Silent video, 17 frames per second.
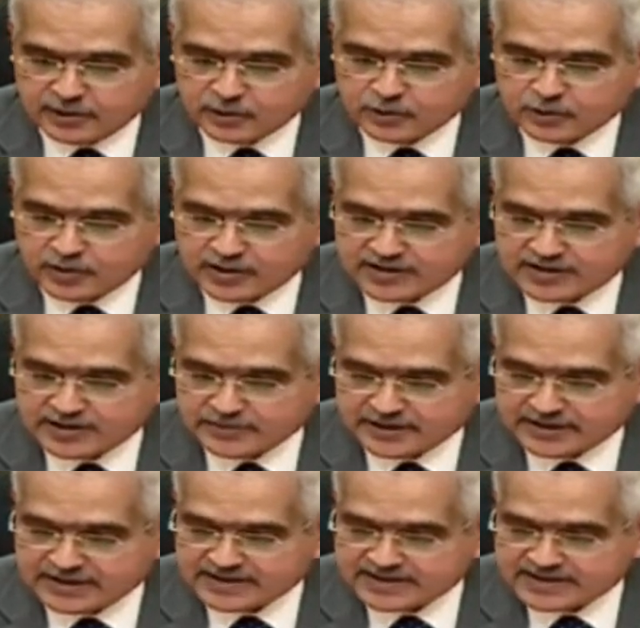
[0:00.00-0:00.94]
outward
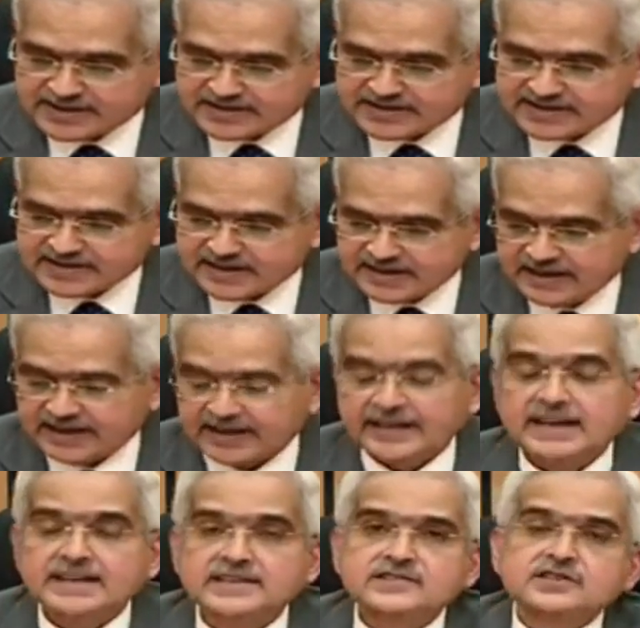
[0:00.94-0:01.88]
remittances
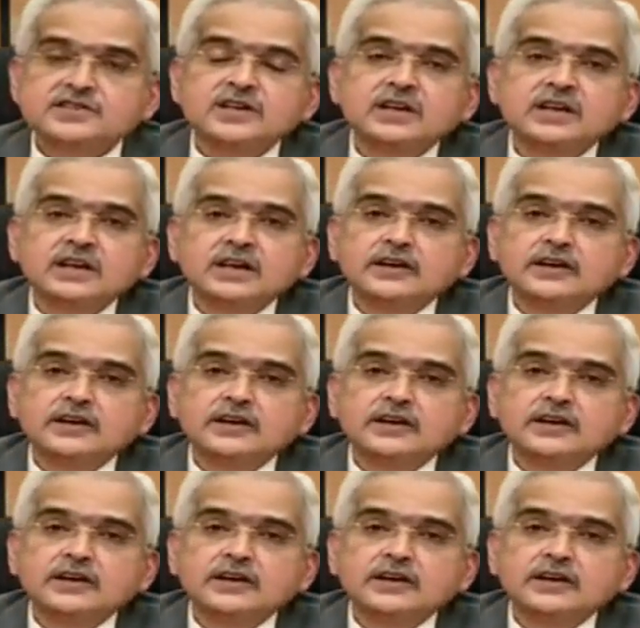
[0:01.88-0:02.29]
against